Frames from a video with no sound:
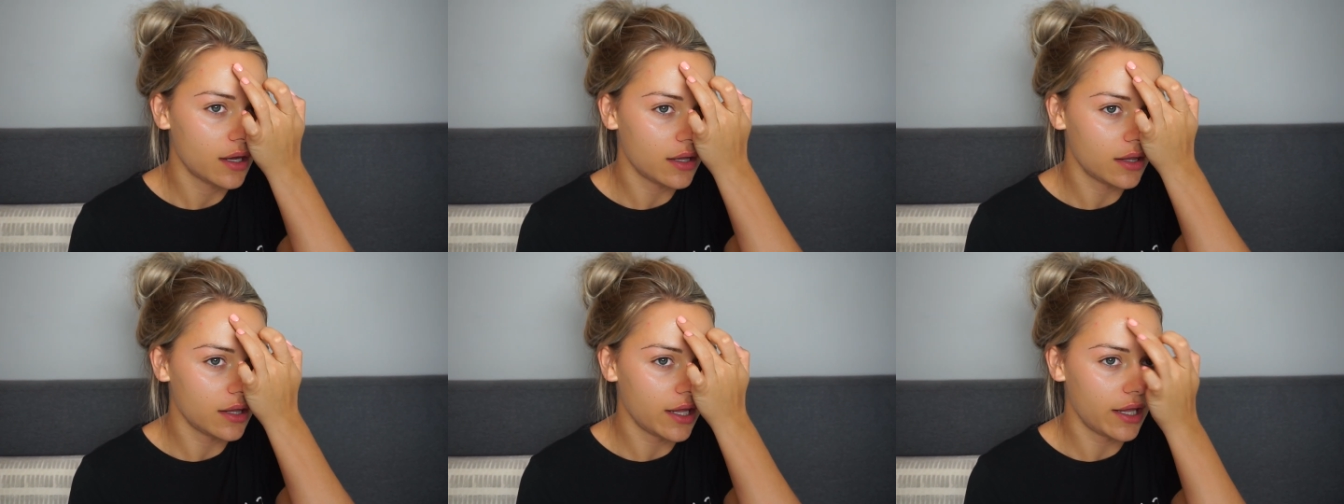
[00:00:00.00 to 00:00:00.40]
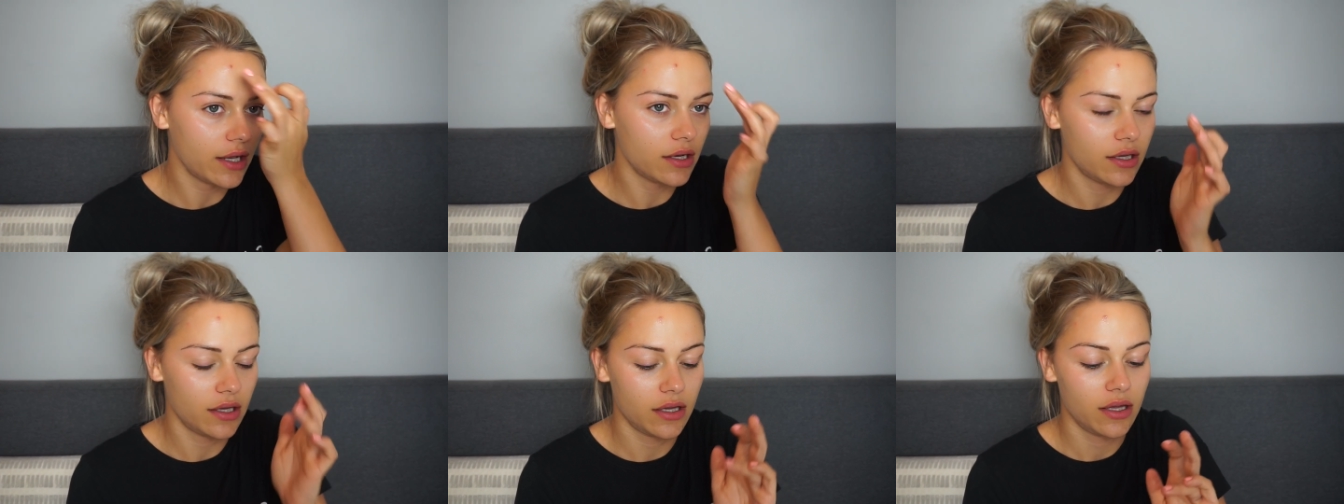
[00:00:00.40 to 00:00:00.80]
and
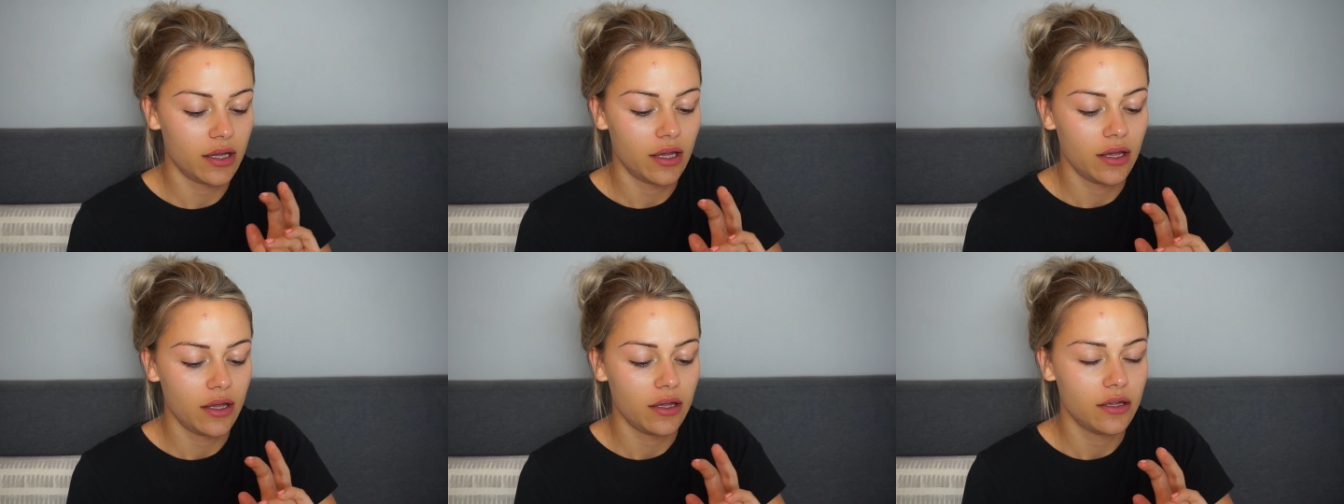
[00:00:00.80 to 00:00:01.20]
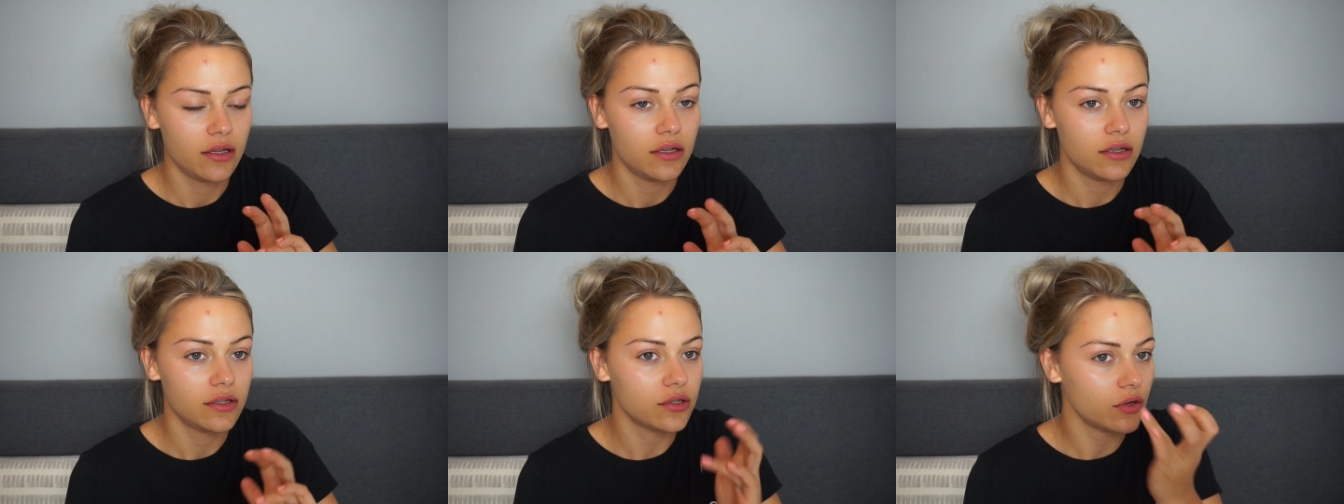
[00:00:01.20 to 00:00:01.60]
then
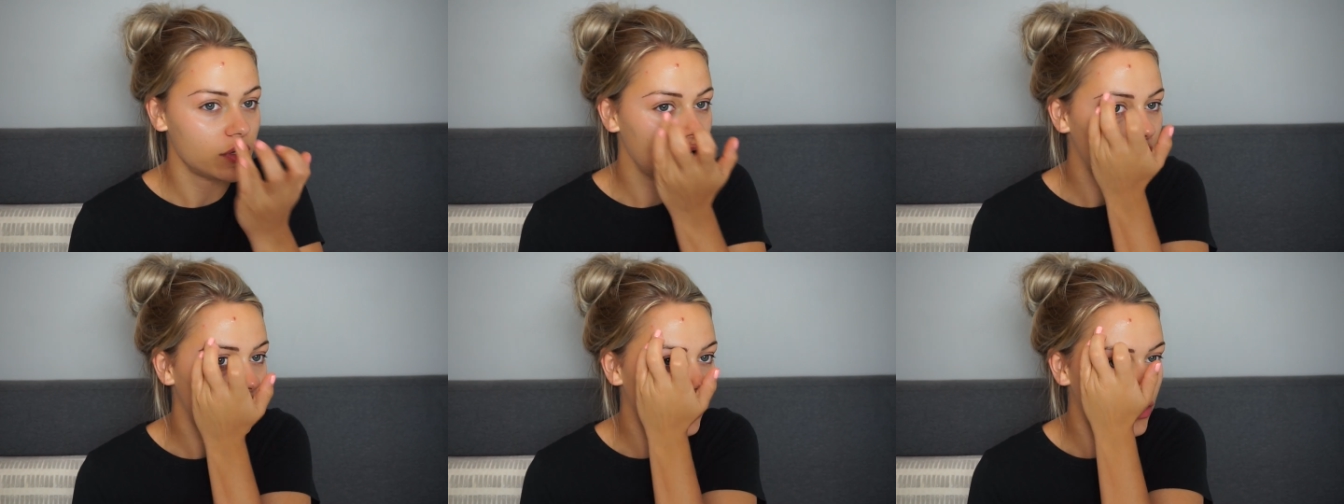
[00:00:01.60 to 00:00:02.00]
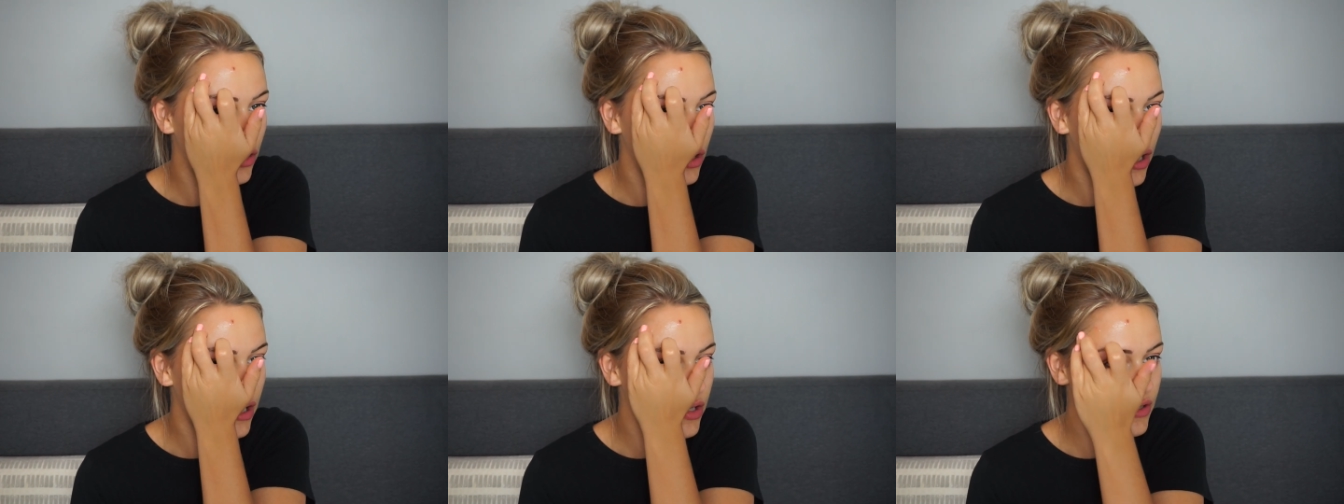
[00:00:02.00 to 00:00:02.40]
dotting it
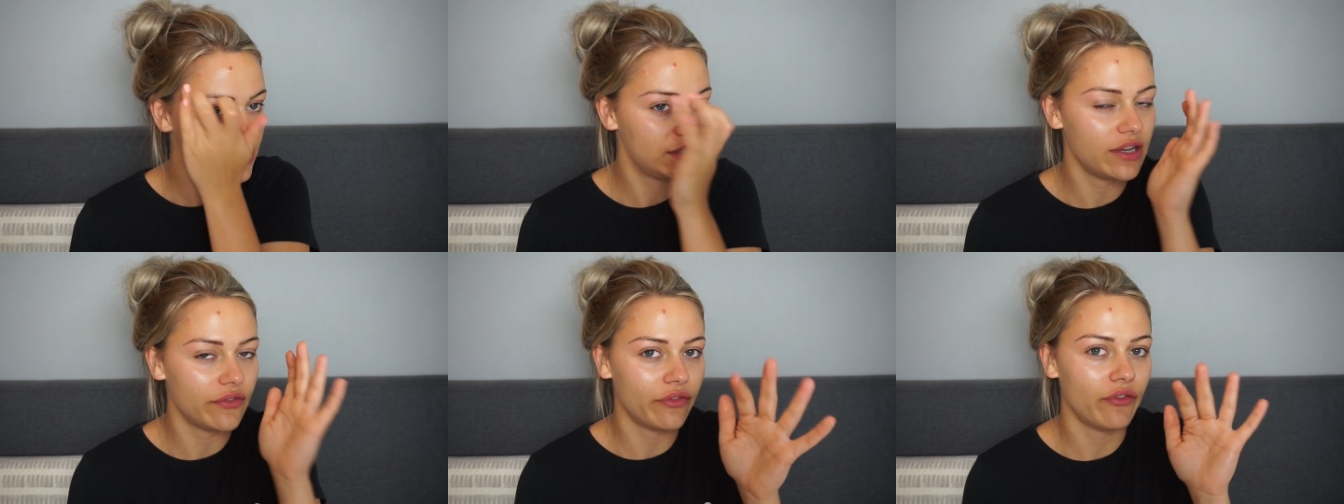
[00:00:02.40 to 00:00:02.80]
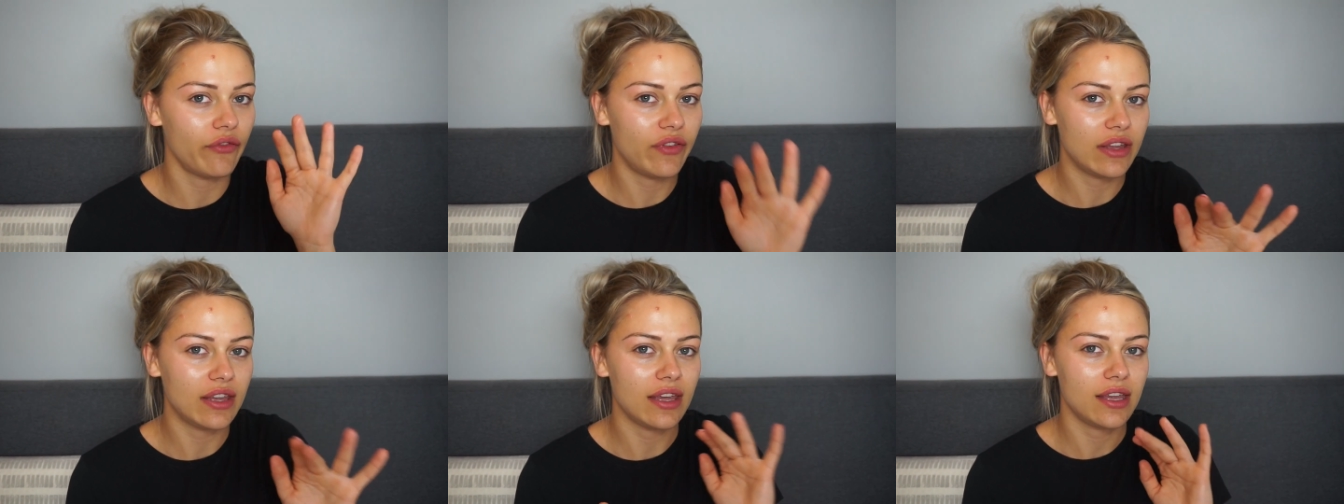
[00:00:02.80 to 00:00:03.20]
on. I use a different
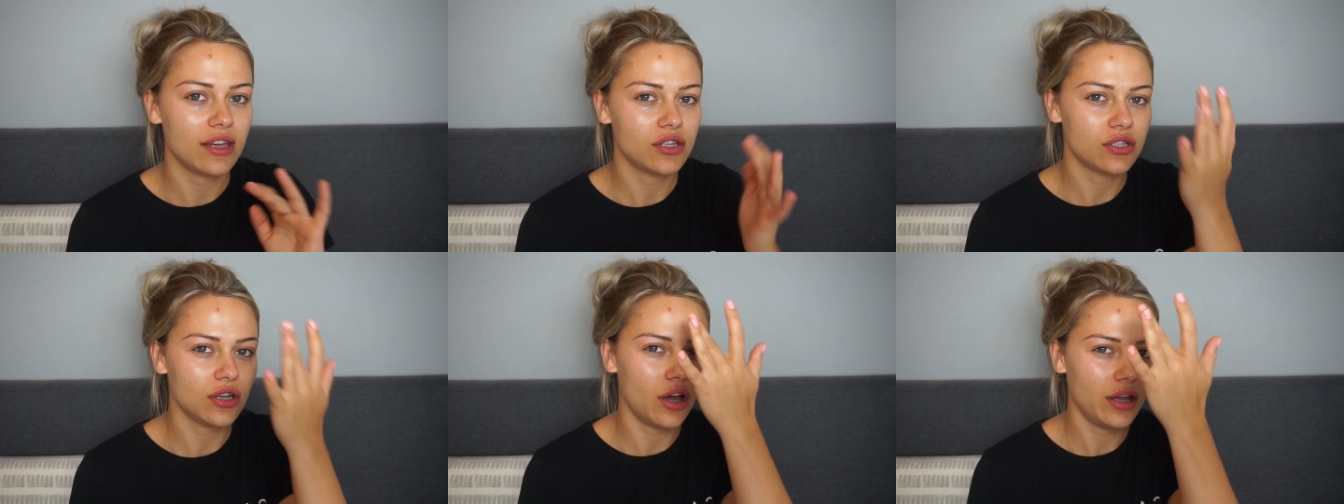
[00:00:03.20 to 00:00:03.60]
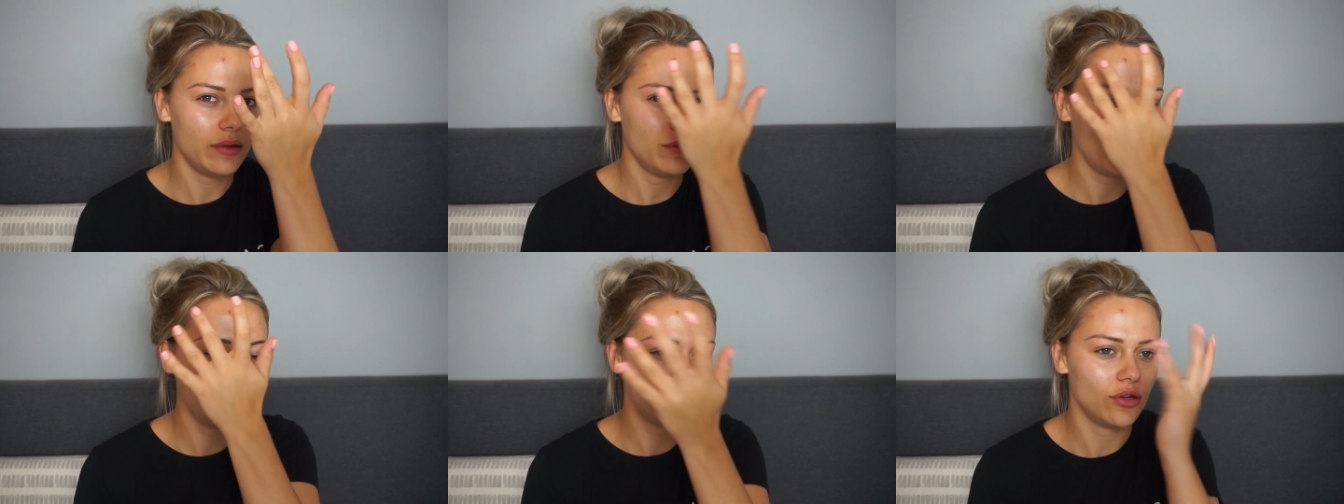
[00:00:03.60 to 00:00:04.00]
finger each
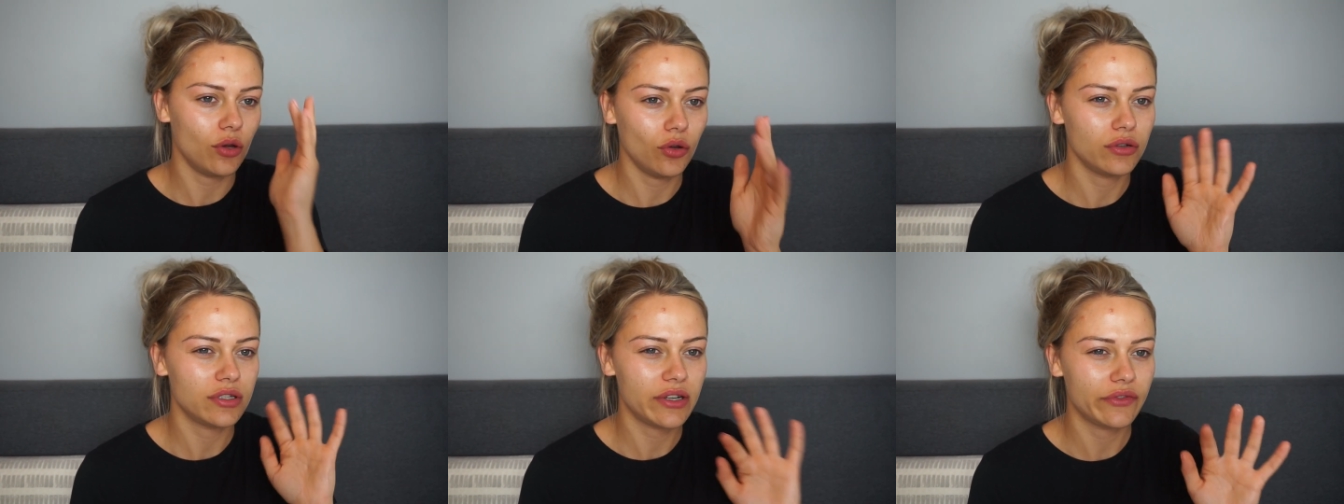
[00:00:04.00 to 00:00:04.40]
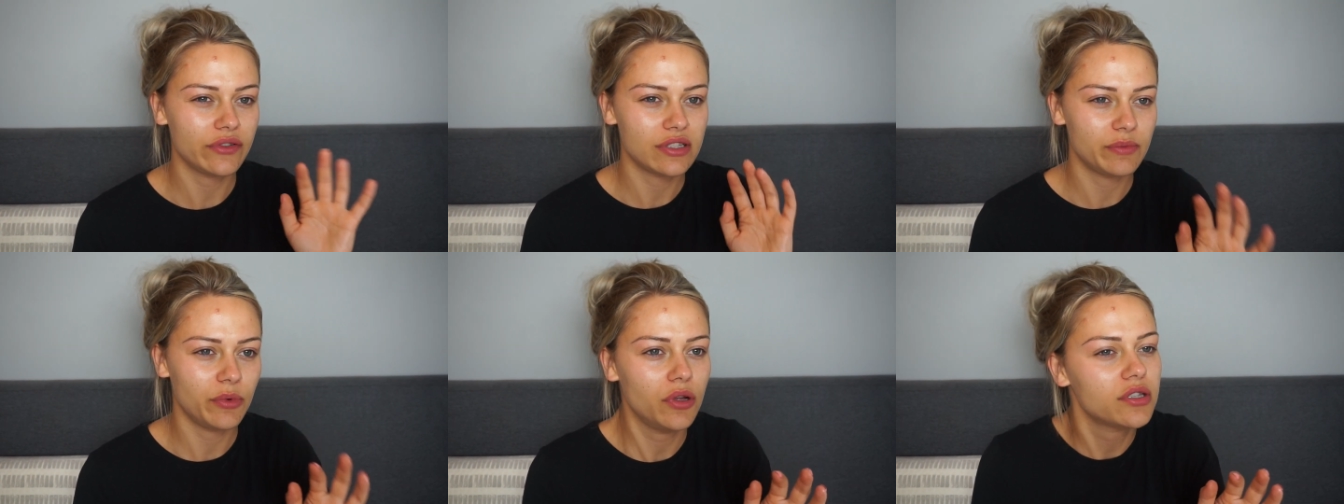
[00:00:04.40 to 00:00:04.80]
time. I dot on
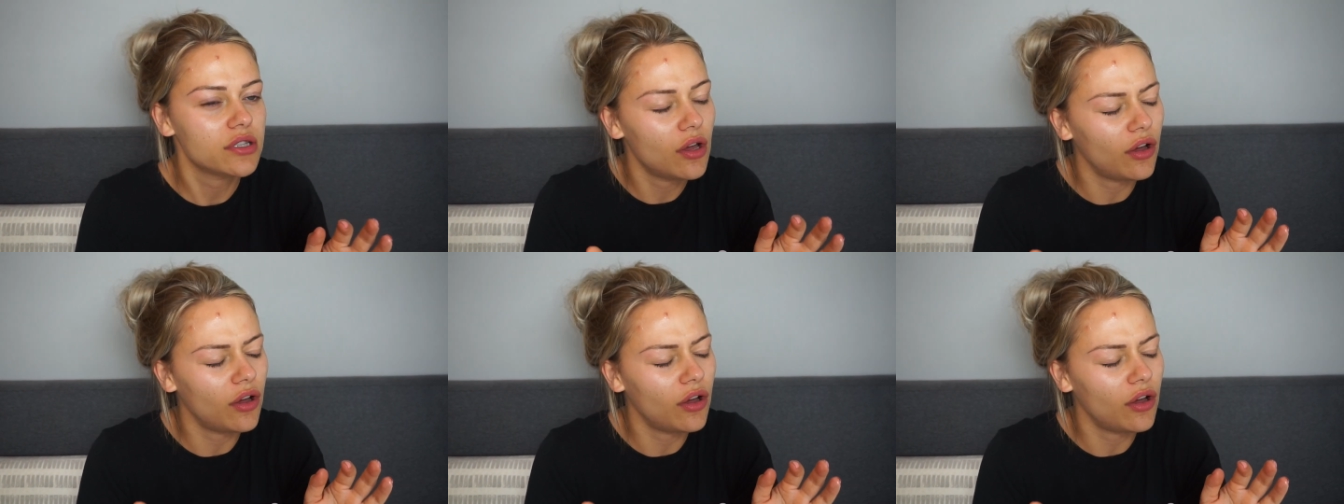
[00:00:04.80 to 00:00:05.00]
different spots.